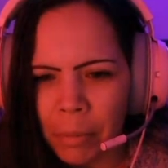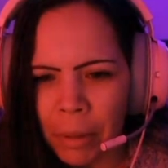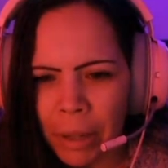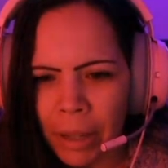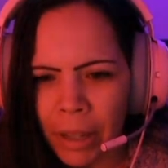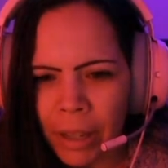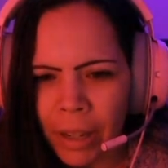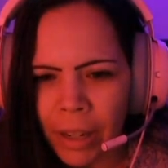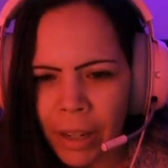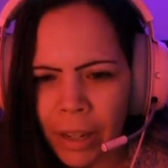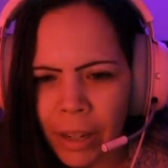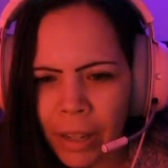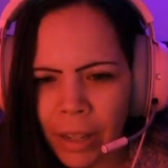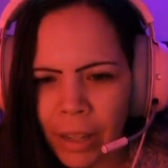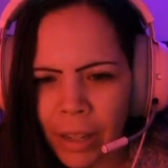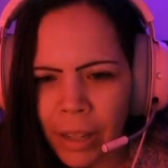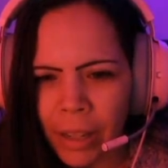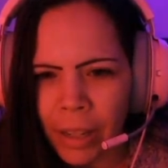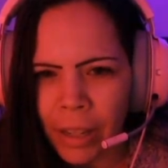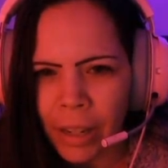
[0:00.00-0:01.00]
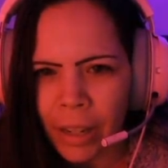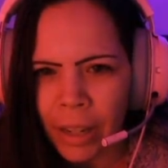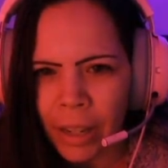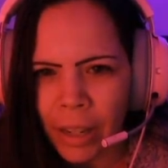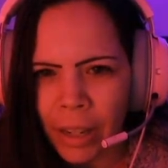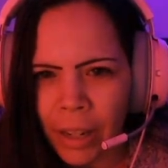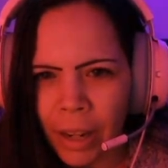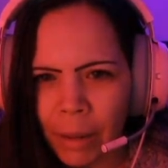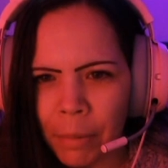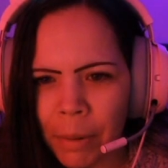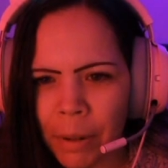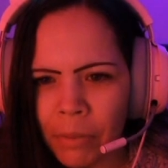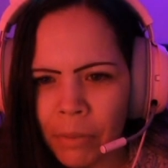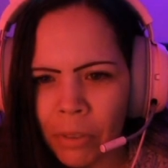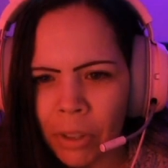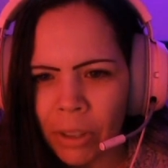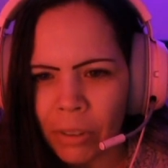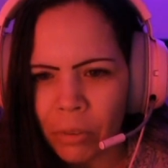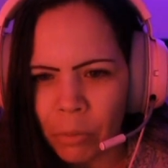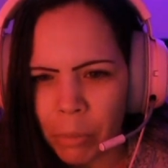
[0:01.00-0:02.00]
Get it. Get it. Get it. I'm not even
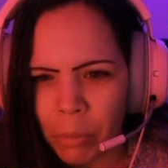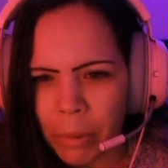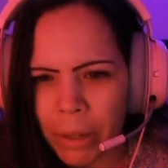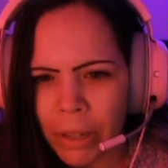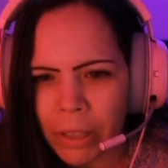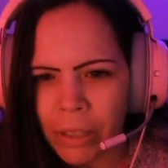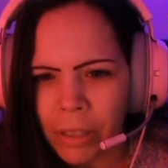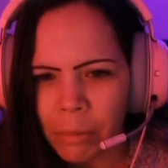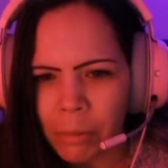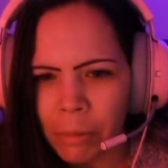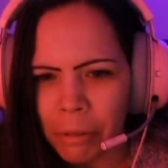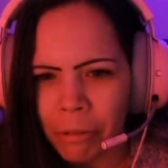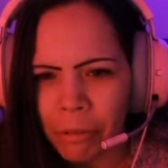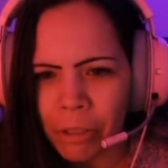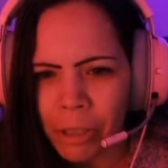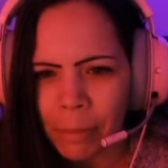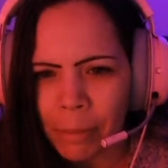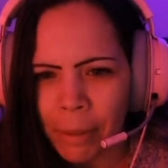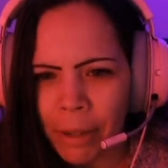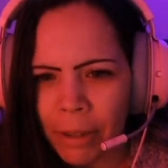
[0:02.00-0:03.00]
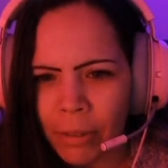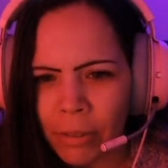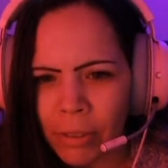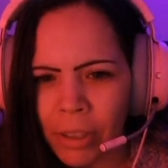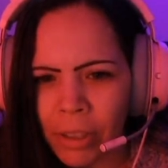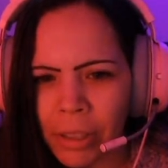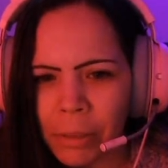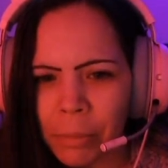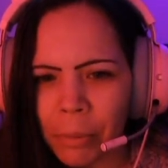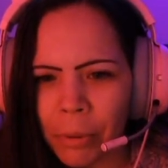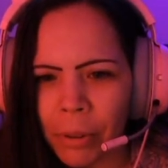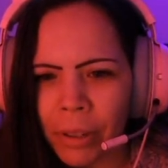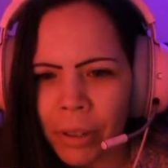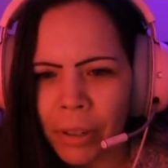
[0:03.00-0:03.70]
looking for pages. I'm looking for spiders. Yellow.